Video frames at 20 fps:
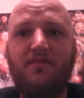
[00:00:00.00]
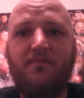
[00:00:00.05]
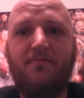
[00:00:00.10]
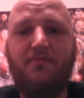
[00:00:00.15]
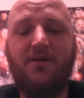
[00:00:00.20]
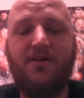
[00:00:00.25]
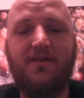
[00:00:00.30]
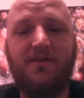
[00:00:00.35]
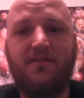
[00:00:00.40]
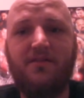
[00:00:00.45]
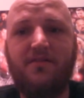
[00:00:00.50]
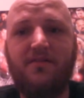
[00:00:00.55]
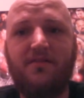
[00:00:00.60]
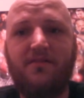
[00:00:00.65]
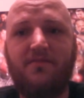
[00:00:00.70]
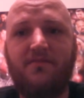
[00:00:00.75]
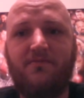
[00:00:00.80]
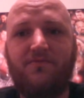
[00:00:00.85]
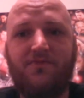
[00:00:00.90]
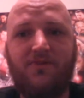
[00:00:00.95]
but
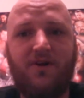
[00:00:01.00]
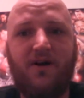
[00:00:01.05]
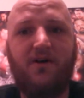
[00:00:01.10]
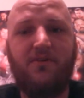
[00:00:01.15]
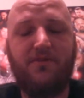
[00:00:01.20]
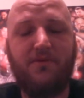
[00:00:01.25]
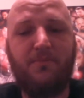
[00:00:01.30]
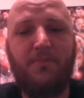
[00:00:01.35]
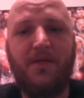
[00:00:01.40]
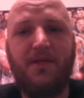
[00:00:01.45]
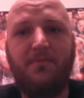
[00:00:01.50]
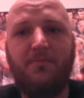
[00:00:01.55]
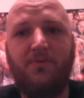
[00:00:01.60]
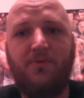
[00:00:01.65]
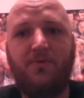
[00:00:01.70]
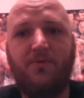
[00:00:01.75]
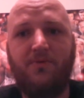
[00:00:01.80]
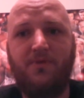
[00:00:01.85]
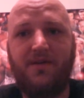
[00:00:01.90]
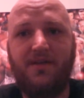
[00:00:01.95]
for all the
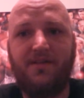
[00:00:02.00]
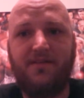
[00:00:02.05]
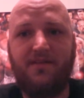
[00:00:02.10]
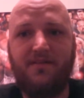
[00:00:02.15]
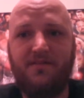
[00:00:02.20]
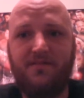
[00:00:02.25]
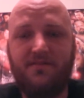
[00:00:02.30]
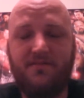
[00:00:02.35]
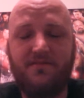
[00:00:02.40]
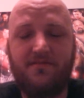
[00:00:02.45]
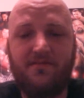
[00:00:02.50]
people, and